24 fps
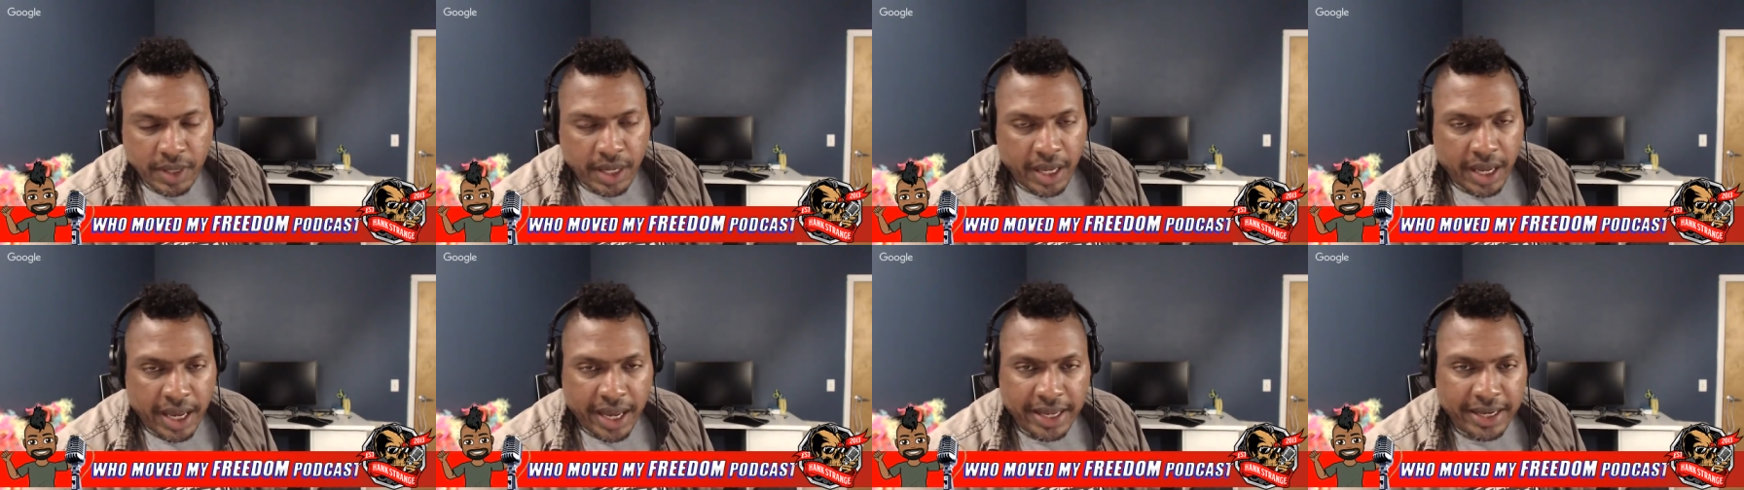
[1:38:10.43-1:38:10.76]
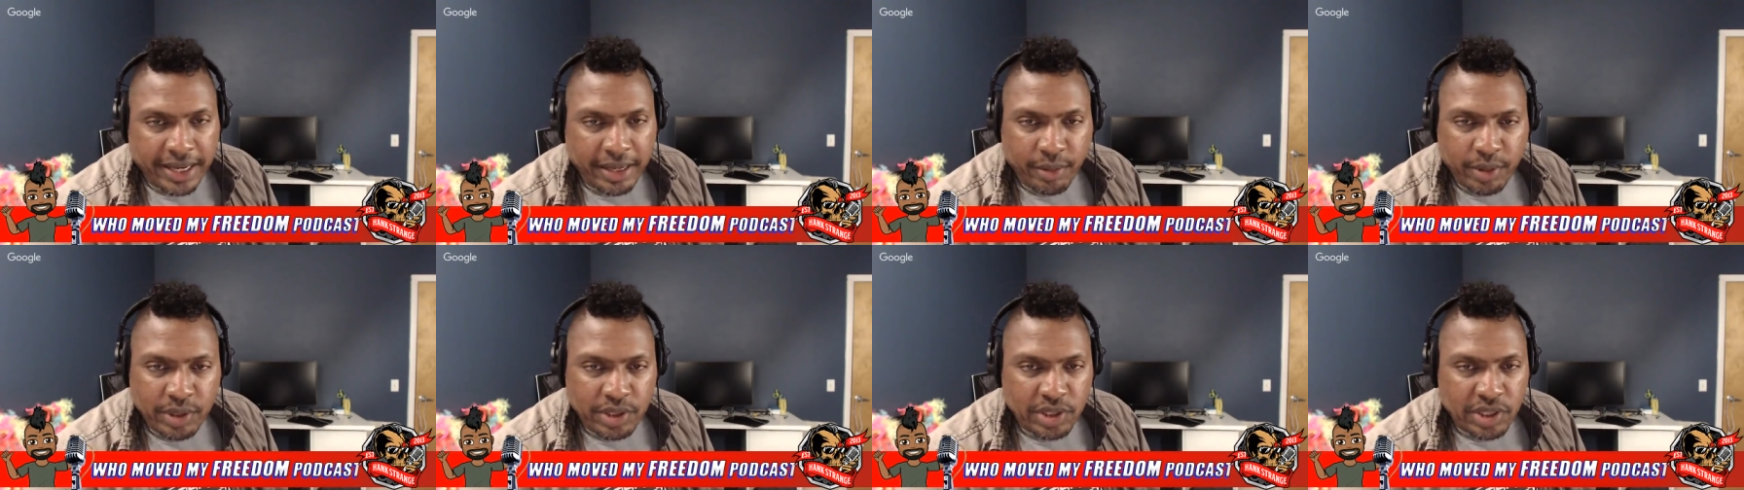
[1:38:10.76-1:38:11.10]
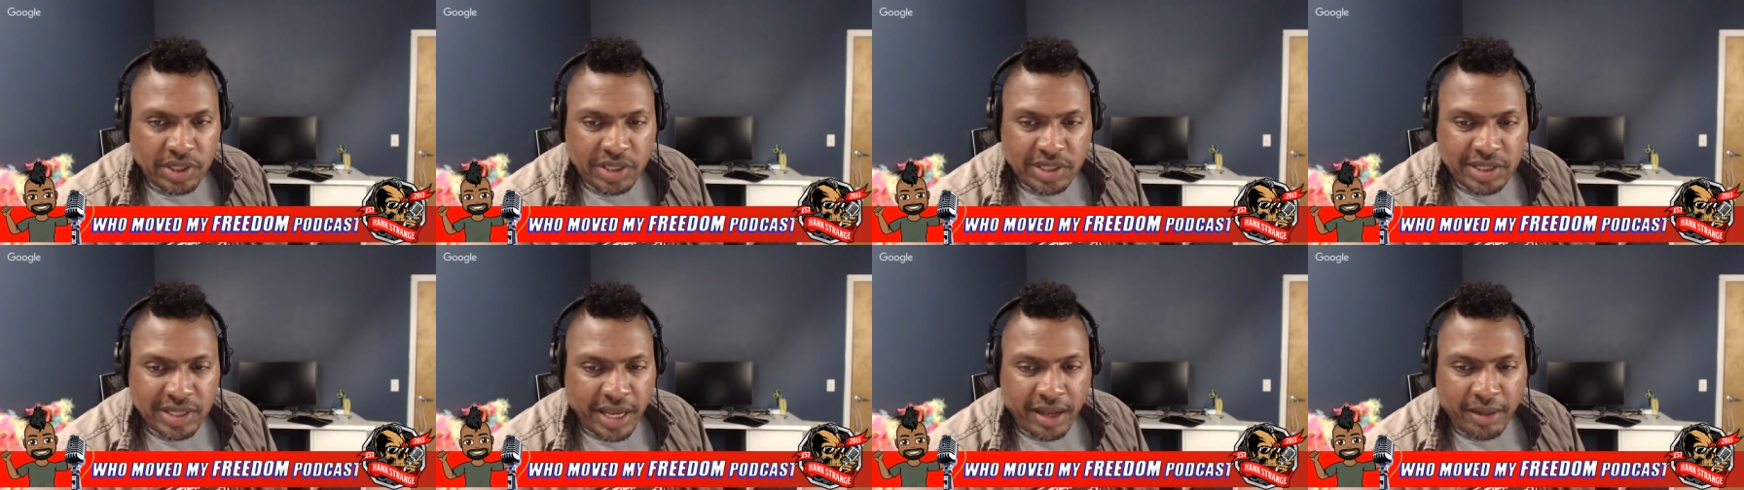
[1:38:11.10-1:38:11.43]
And he would
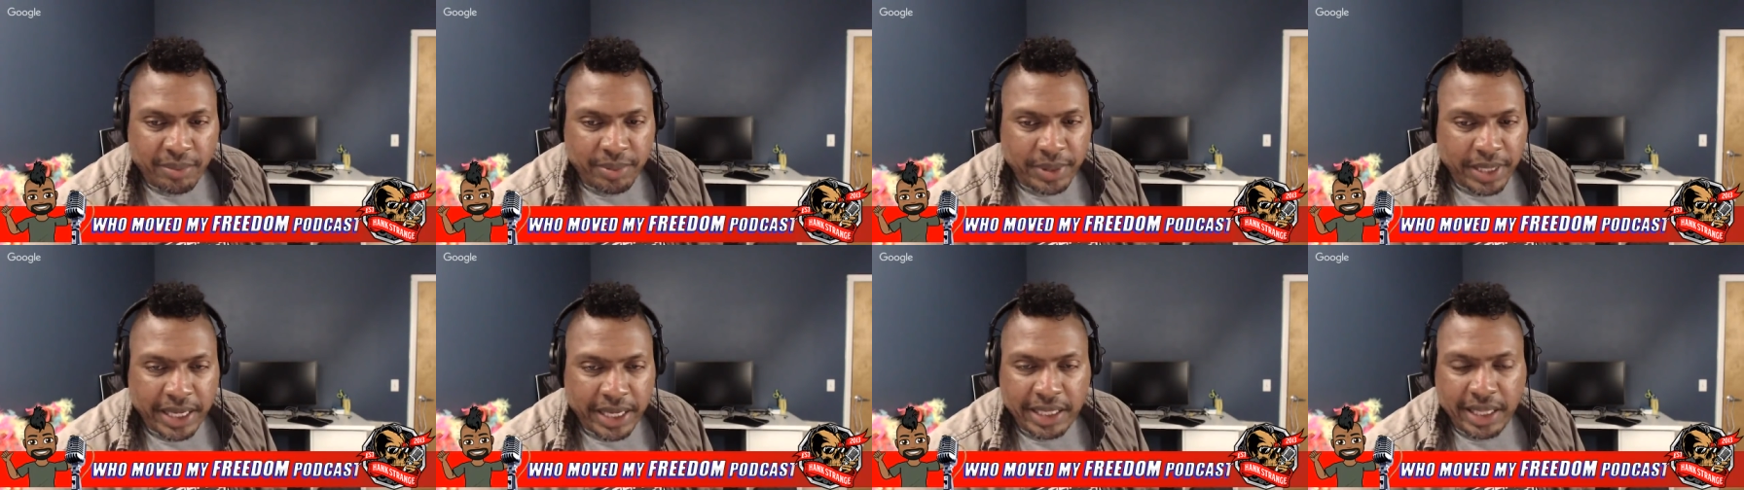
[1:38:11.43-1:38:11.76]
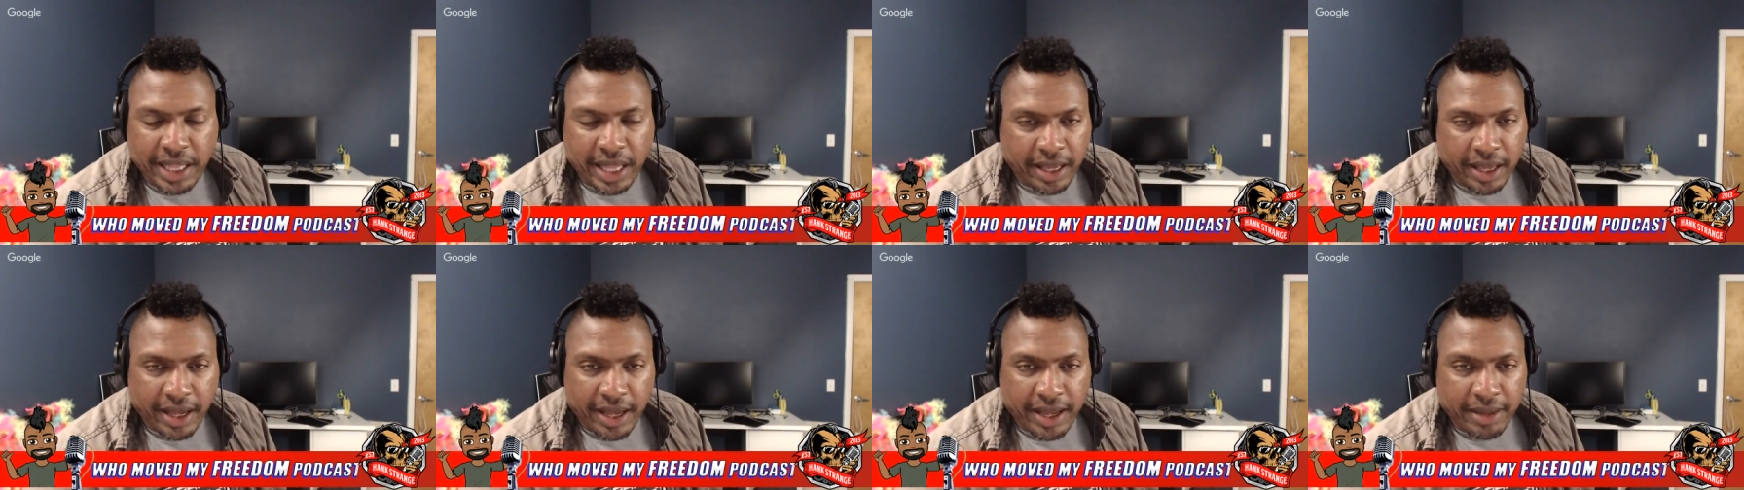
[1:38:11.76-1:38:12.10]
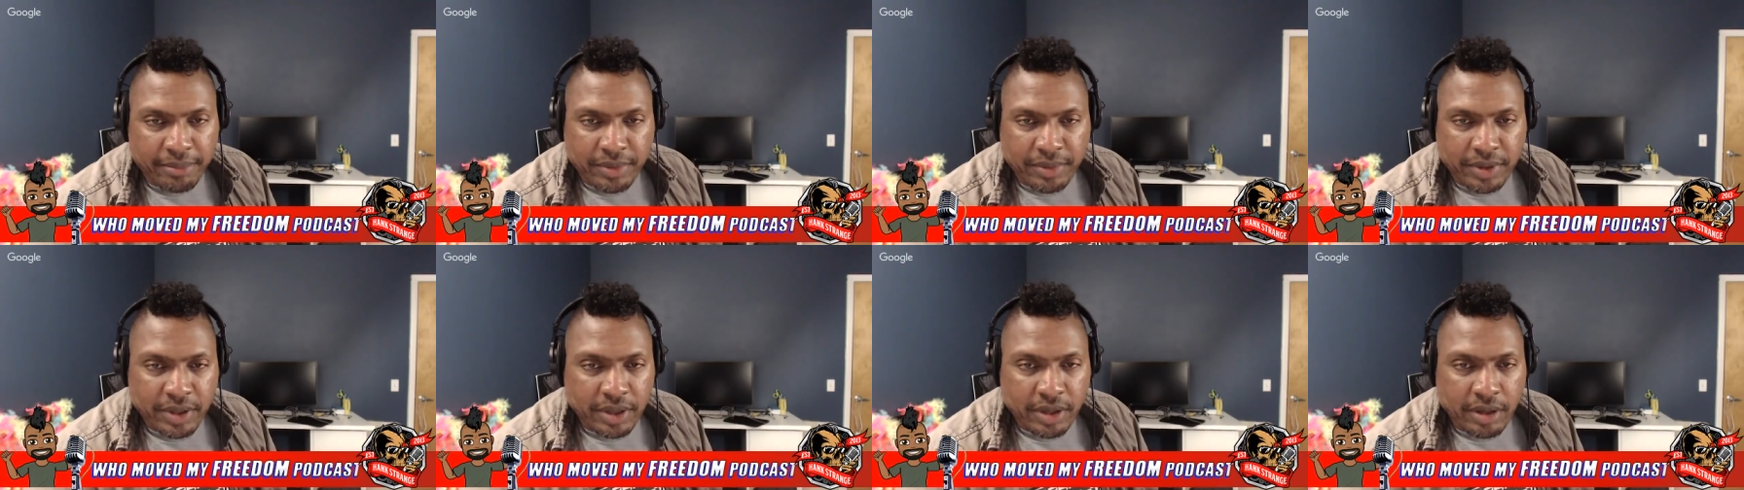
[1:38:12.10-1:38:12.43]
just stay up late, like
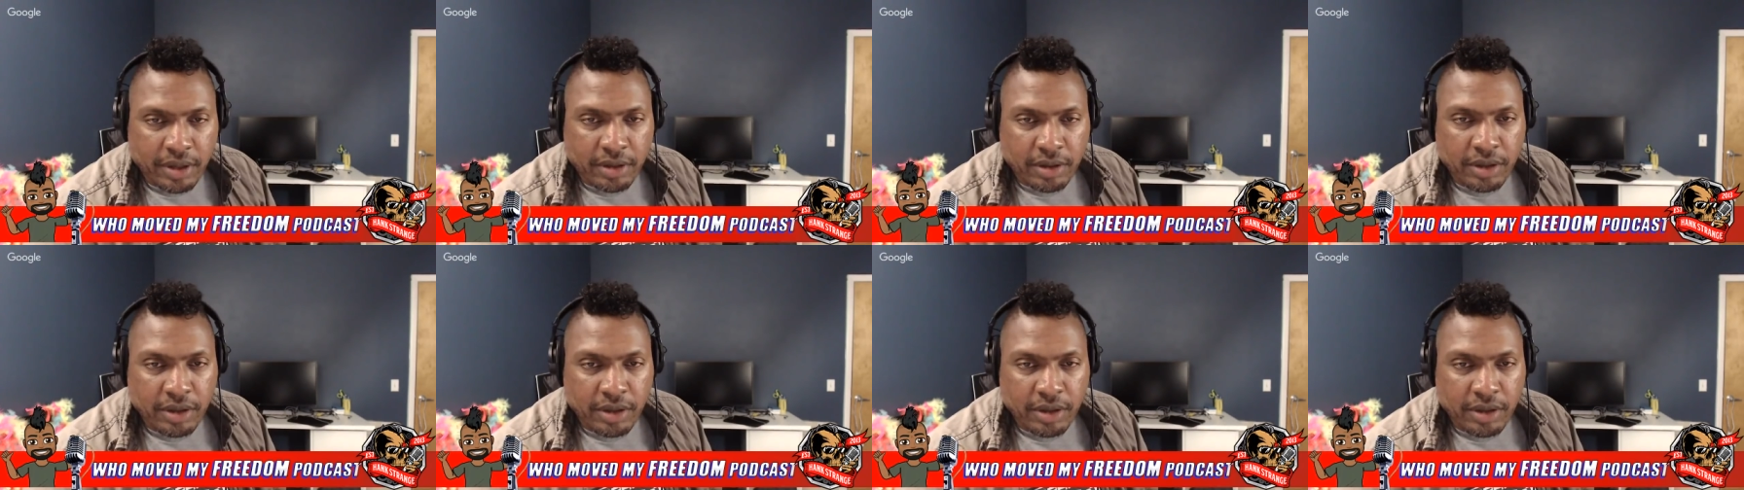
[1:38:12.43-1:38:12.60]
I'm gonna,